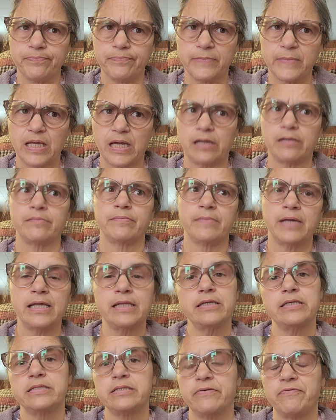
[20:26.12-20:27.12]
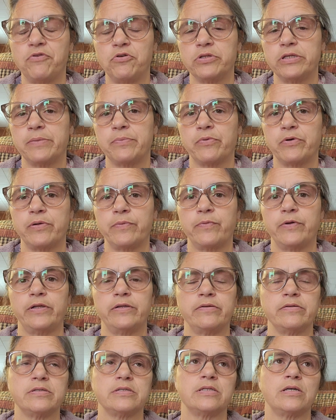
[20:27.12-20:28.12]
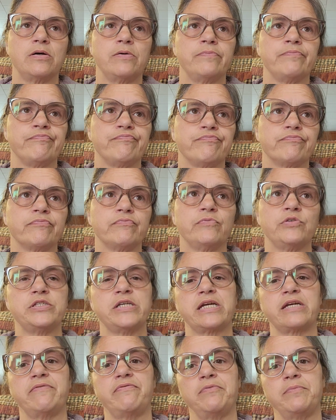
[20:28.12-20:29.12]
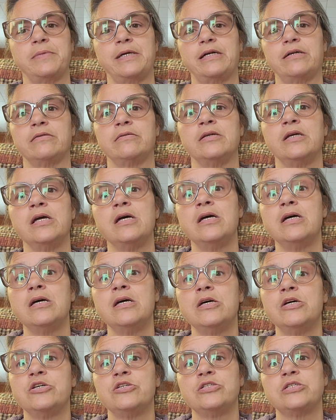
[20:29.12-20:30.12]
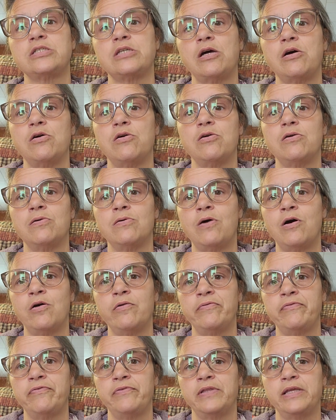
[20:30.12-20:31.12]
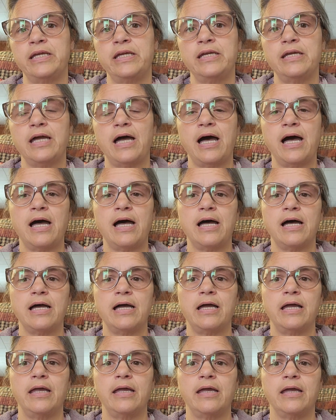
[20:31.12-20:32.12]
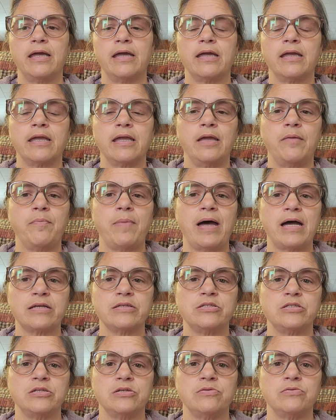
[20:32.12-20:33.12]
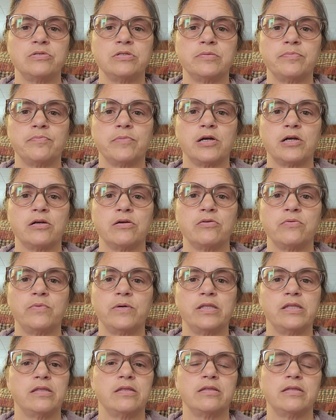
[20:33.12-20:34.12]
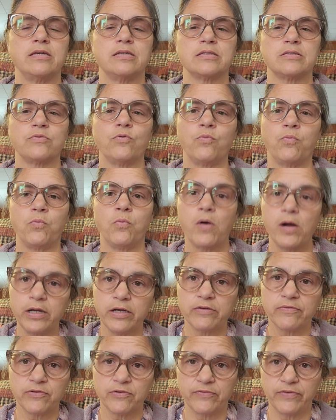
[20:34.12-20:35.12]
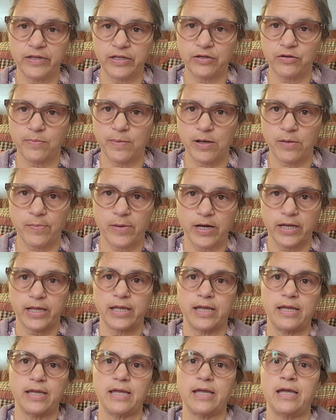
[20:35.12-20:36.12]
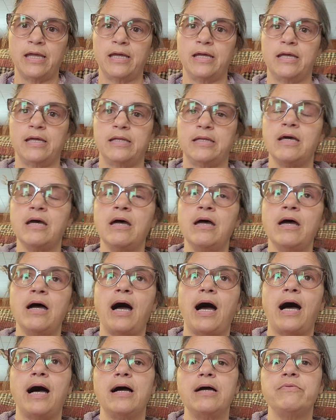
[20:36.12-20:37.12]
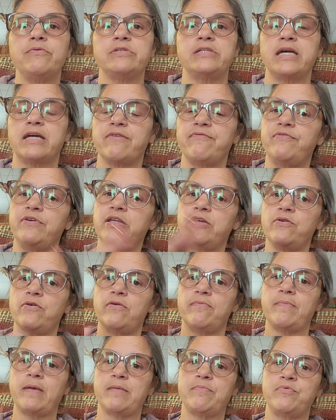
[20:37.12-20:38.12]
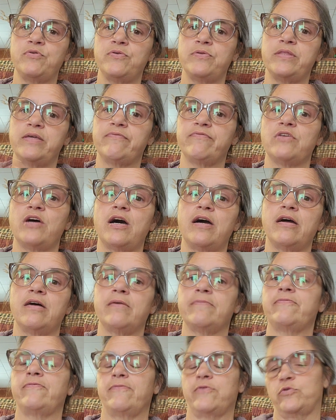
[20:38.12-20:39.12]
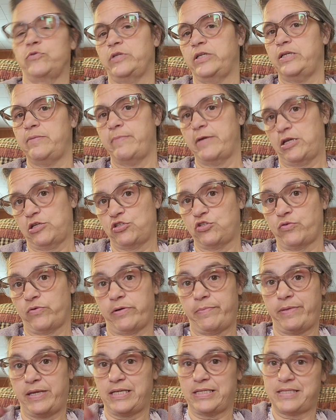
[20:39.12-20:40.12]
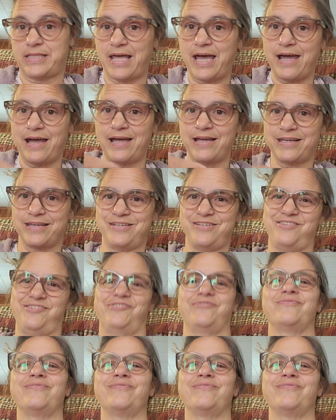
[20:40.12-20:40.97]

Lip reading: Yeah, at least the fold-up one will. So we'll take it from there. So hopefully I get back to you tomorrow with this wonderful video about Market, and I will take a video of my booth, if not for only to make a short, because that I can do.